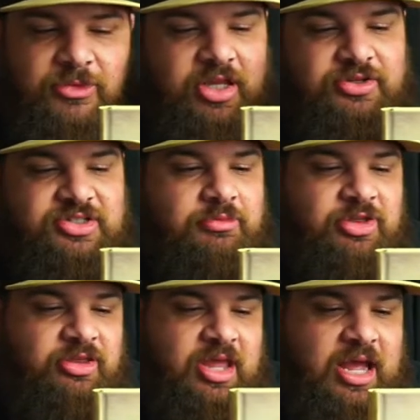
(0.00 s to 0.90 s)
you know,
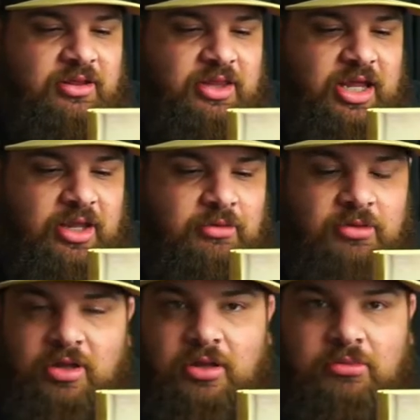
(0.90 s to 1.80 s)
something that like,
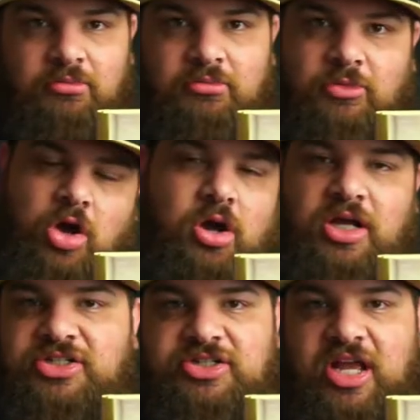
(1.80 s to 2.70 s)
oh,
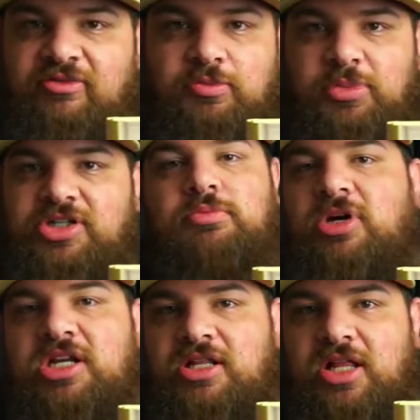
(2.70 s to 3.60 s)
I just have a bunch of
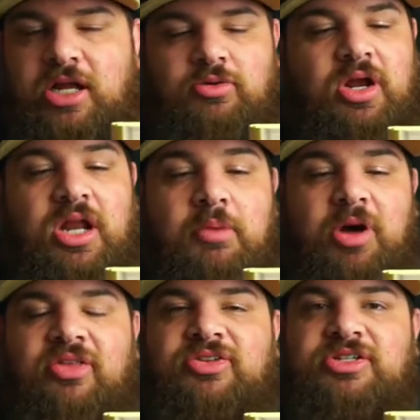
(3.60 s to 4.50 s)
money lying around. I
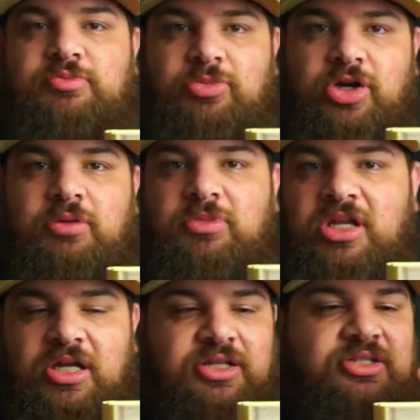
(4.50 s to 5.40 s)
bought this book
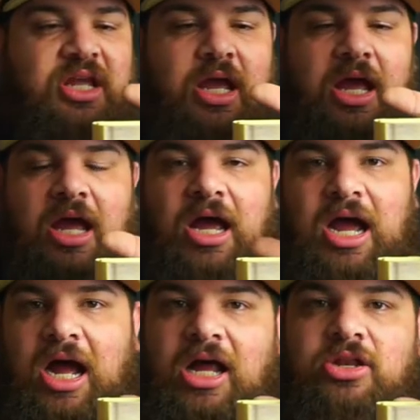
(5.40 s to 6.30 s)
because
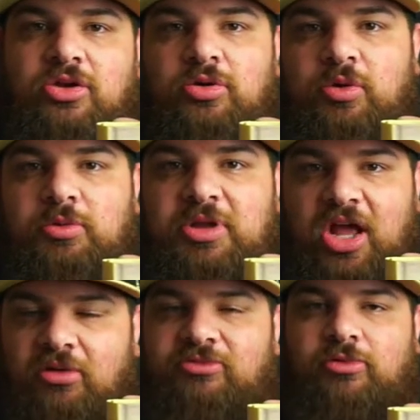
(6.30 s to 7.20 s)
I knew it would be
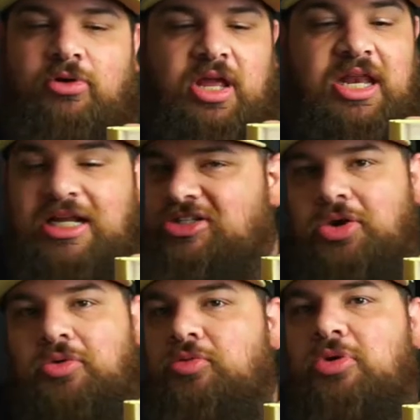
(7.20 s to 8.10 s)
helpful, and I
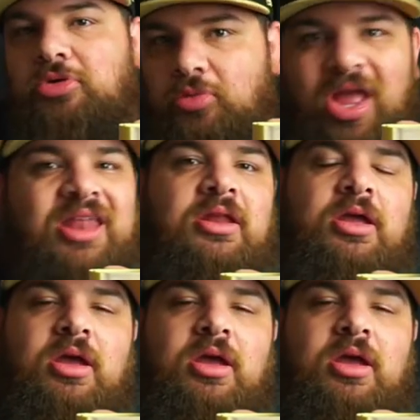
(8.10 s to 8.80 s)
don't regret